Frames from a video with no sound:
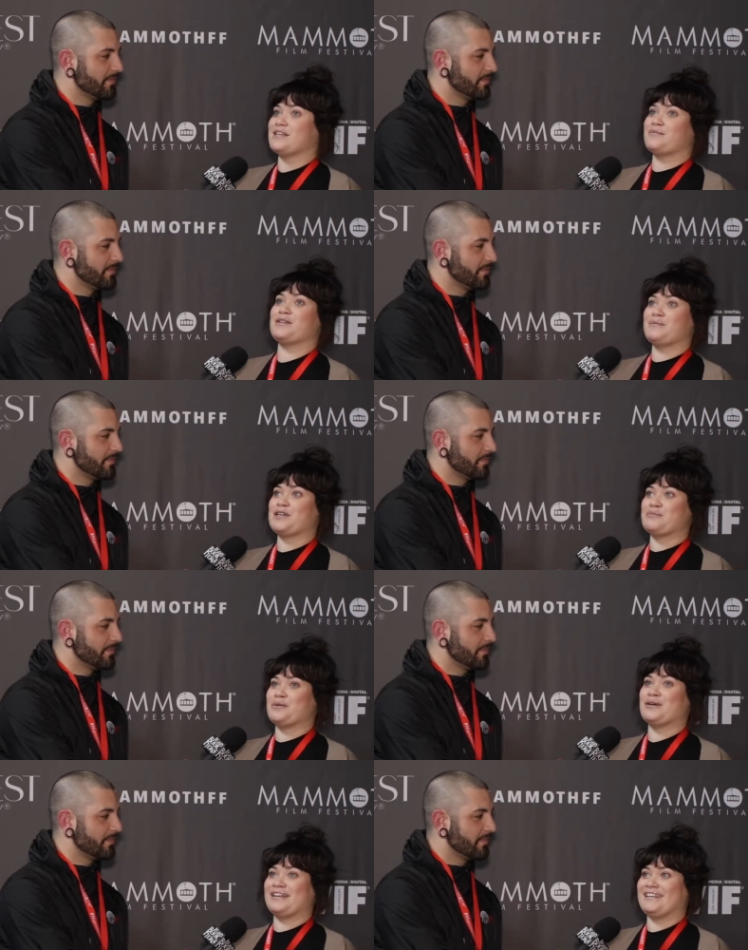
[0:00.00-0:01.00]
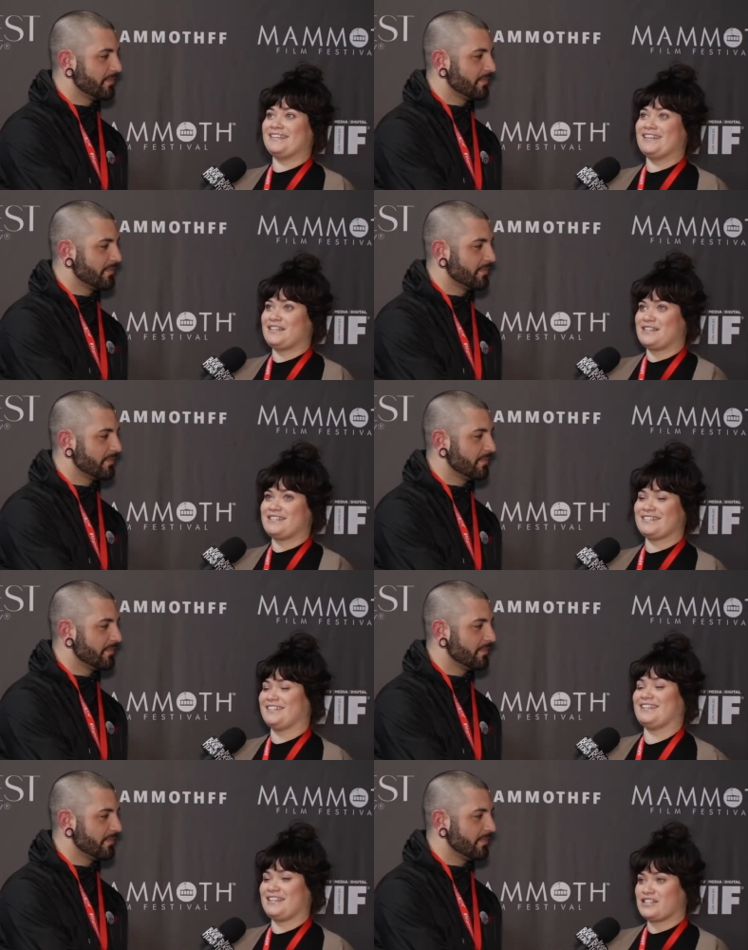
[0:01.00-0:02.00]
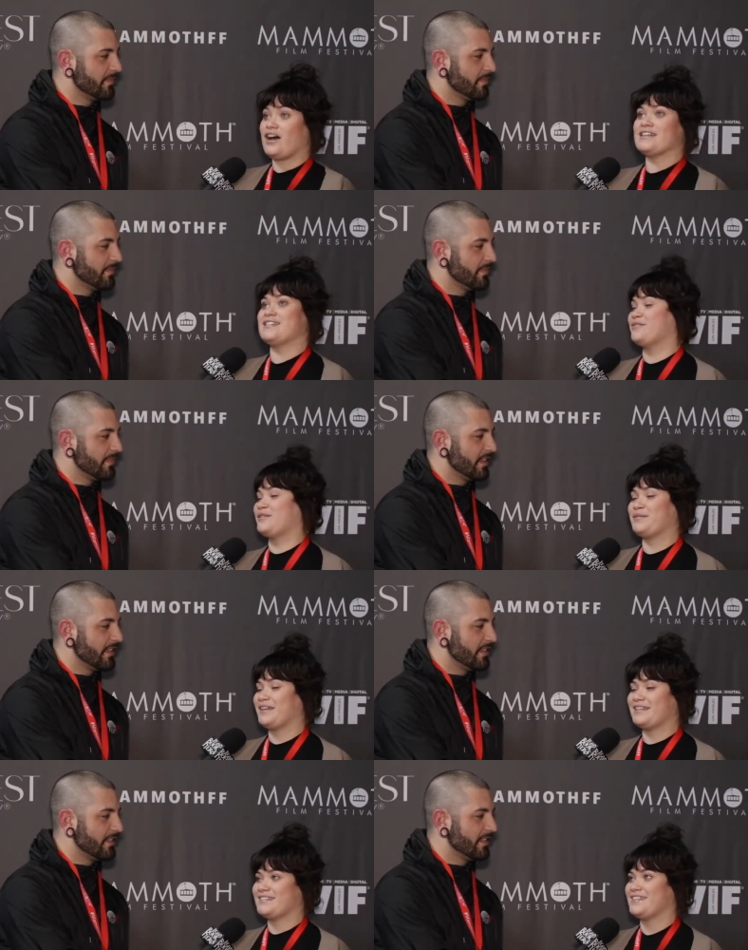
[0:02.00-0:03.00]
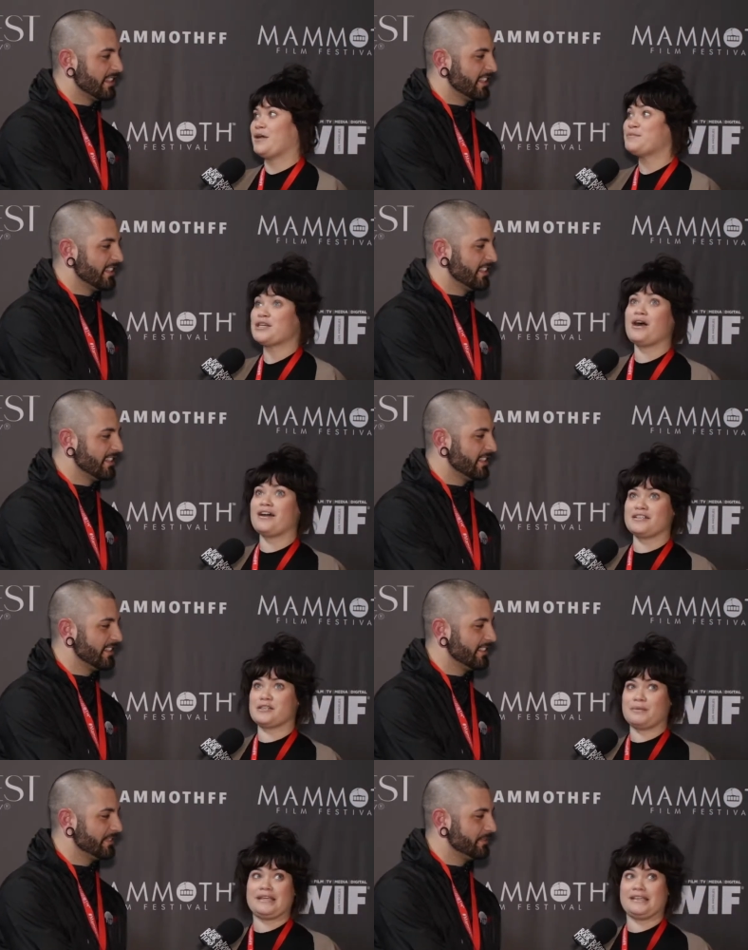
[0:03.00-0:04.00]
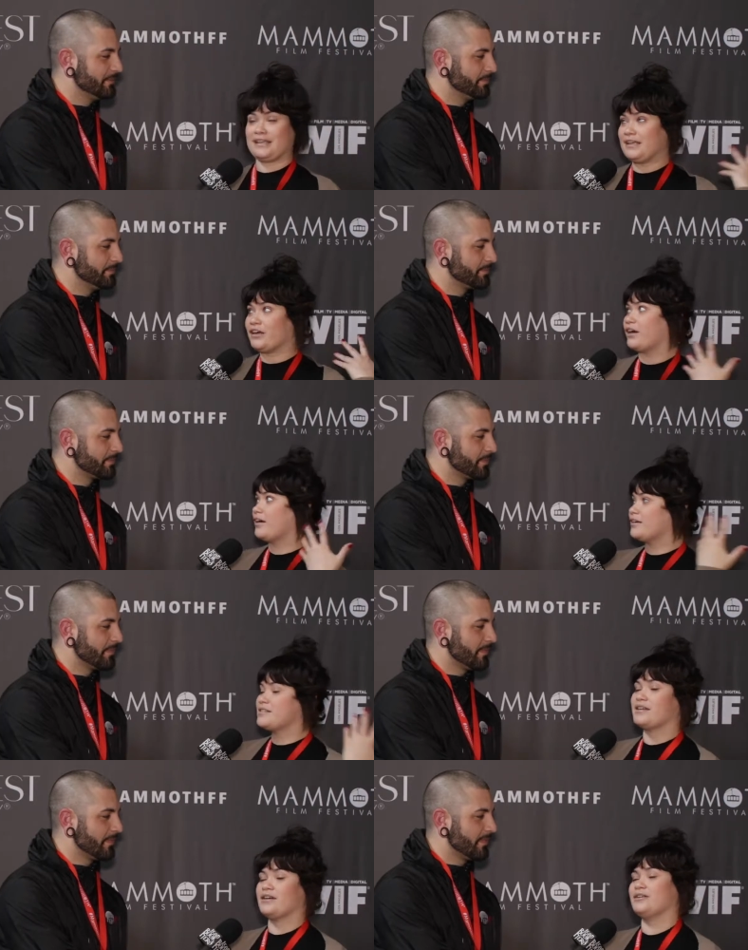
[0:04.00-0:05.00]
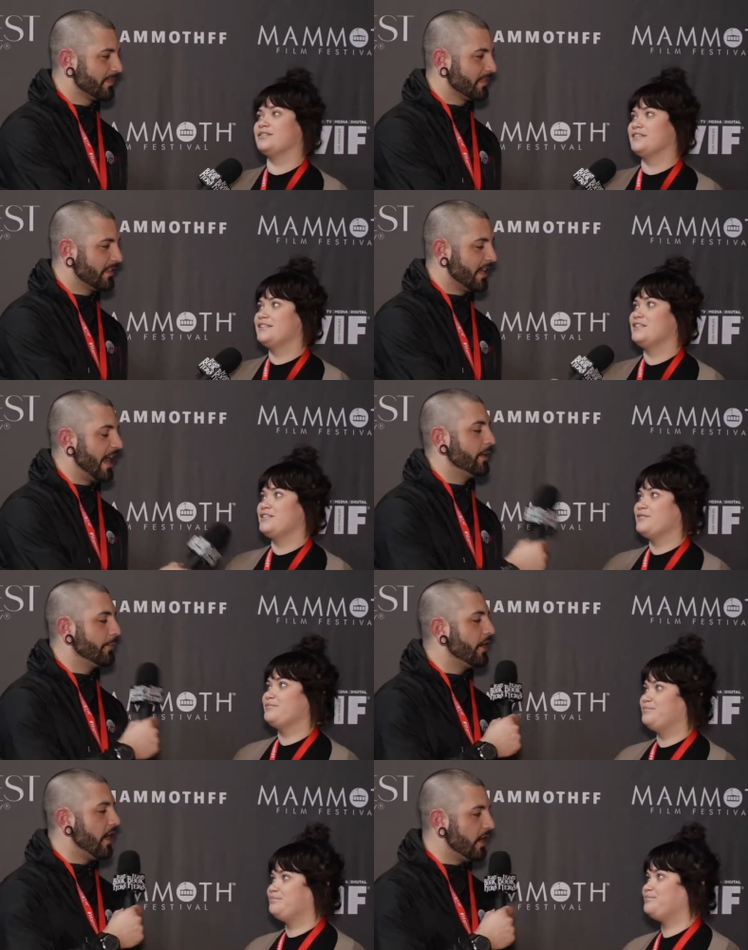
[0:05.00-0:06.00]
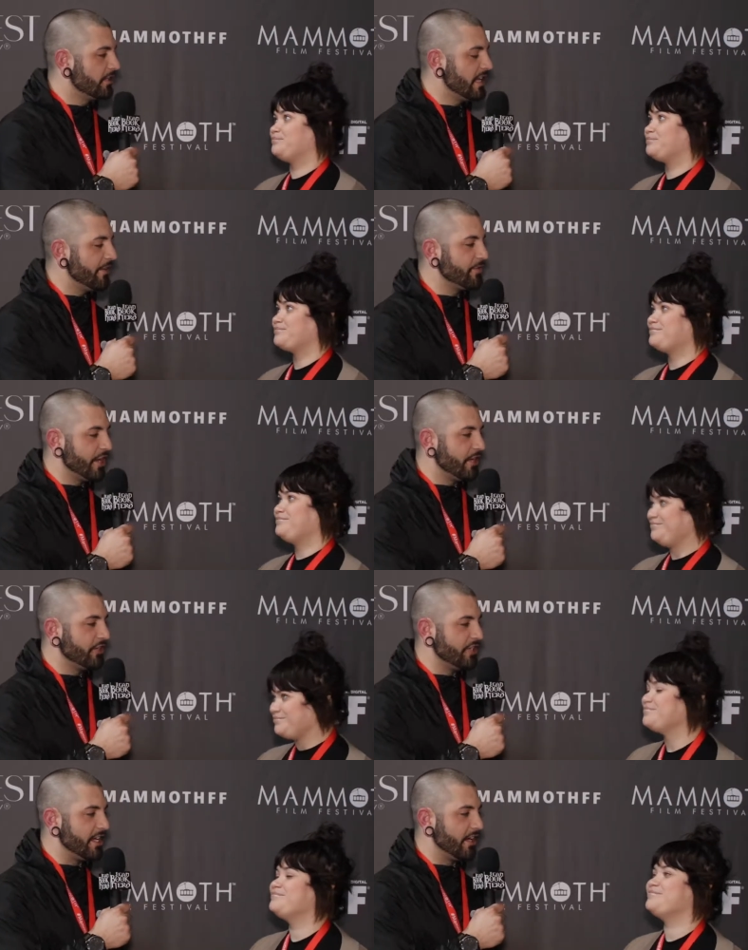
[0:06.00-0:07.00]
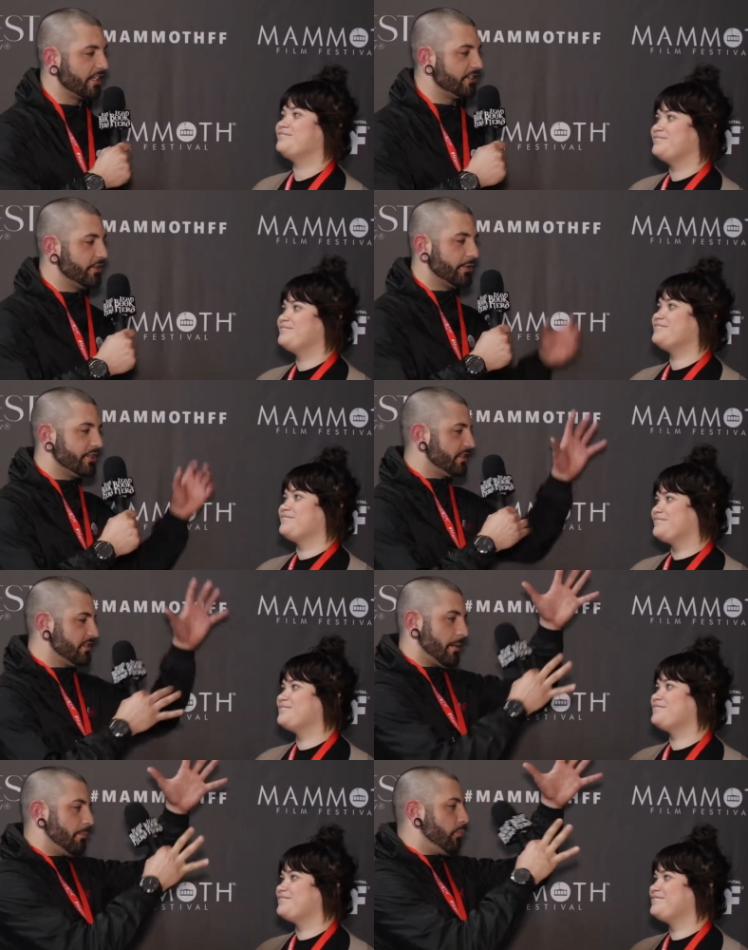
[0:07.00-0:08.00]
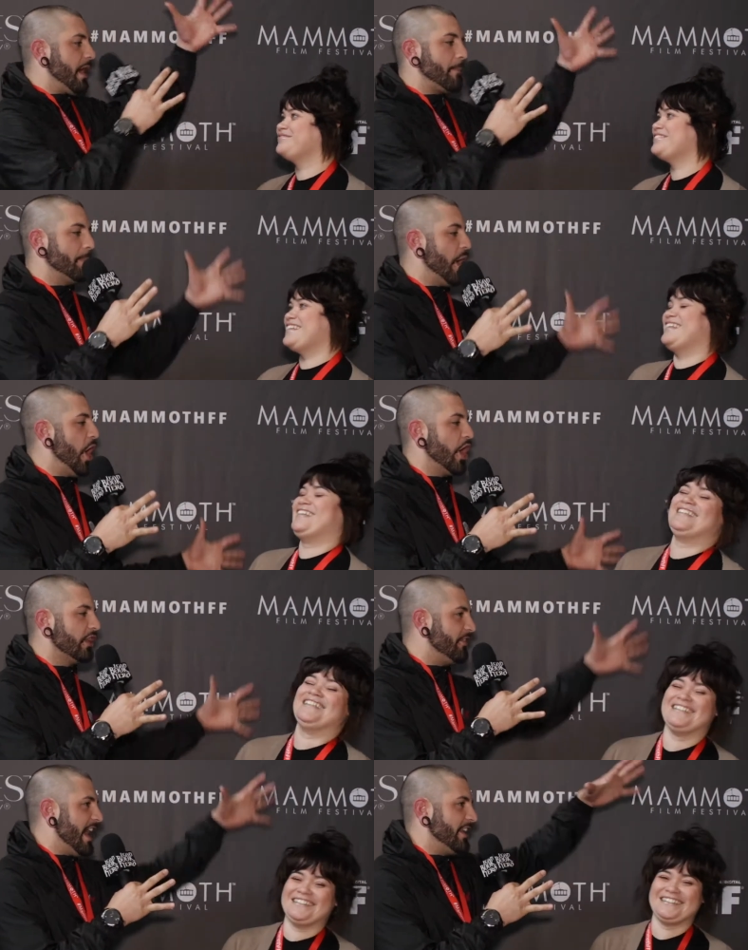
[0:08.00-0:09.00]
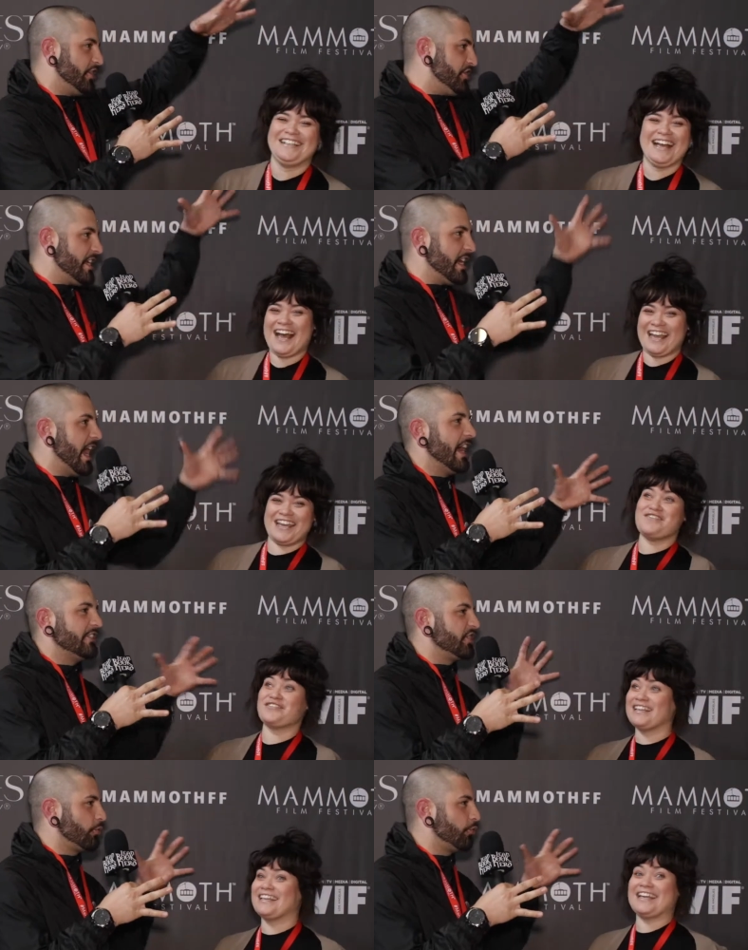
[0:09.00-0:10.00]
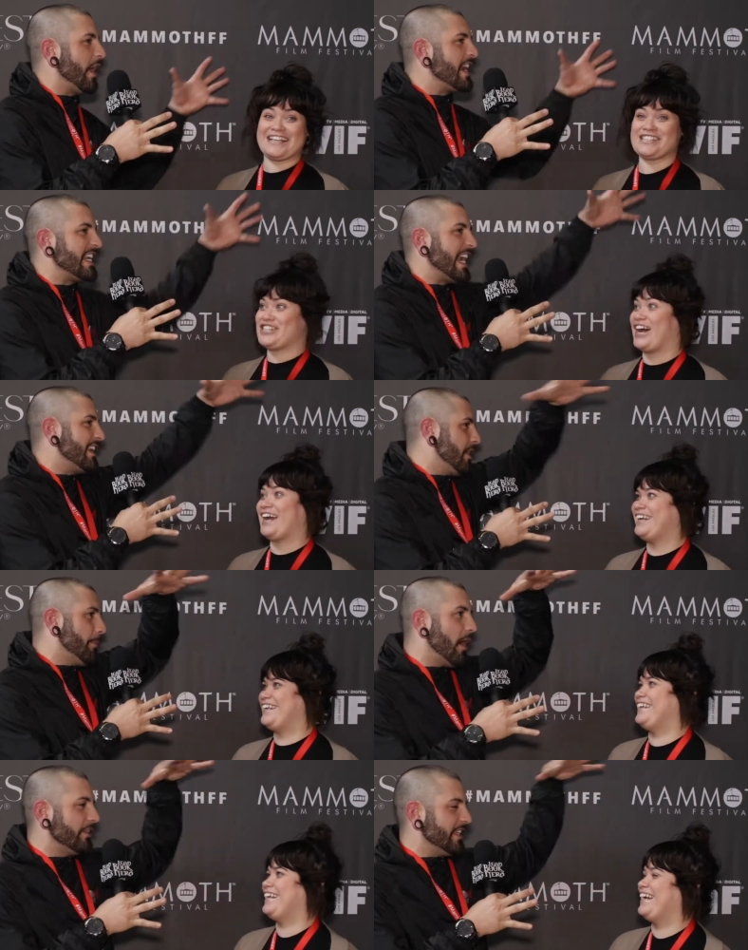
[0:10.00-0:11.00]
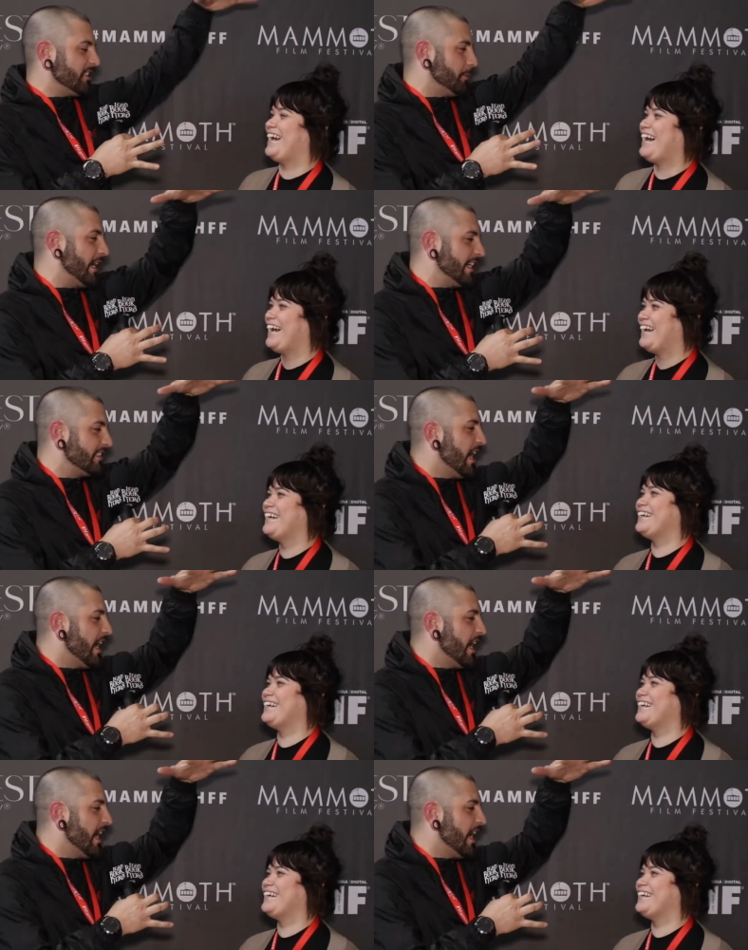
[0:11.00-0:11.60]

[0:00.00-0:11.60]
Speaker 1: something much more, and it's it's awesome. I'm like, I'm so honored to be here. So.
Speaker 2: And we are honored to have your energy here, because you are just a bright ball of energy just radiating upon this place.